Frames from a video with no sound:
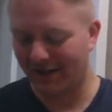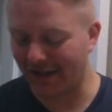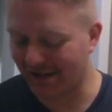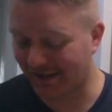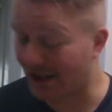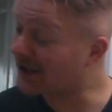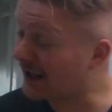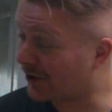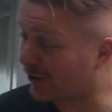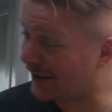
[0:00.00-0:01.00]
This is
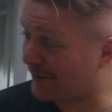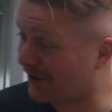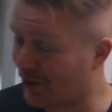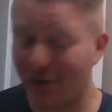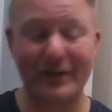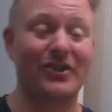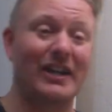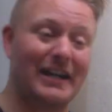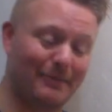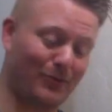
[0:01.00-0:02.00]
like Christmas early,
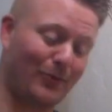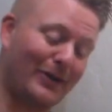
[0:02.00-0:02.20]
James.